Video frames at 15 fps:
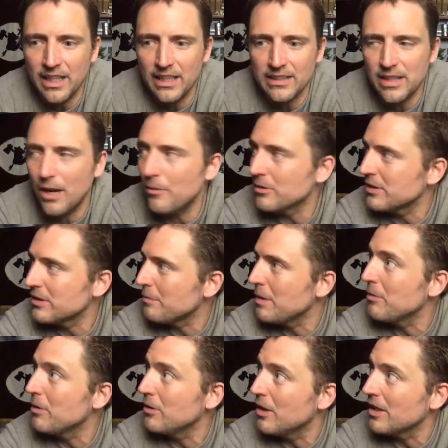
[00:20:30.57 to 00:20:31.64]
It's almost like
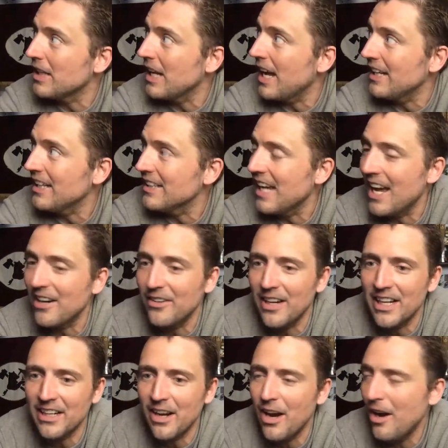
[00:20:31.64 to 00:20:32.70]
people look at you not
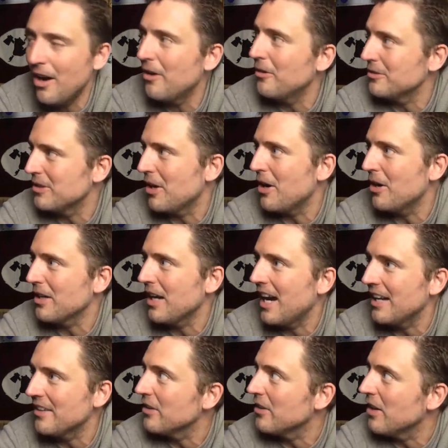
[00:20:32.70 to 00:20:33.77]
like, oh, tall
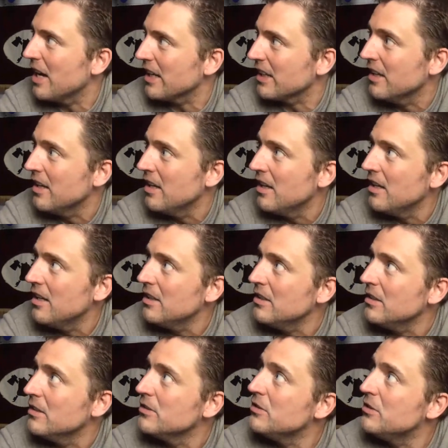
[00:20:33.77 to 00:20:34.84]
guy. They're like,
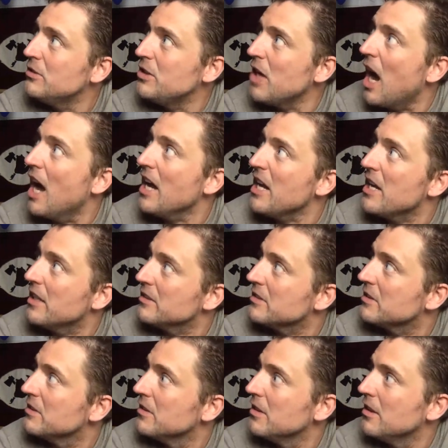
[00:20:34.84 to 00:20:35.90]

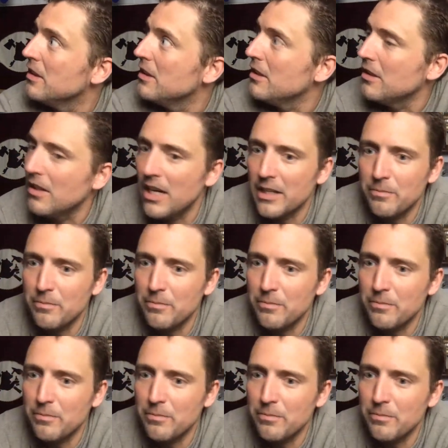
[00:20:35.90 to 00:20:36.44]
giant, like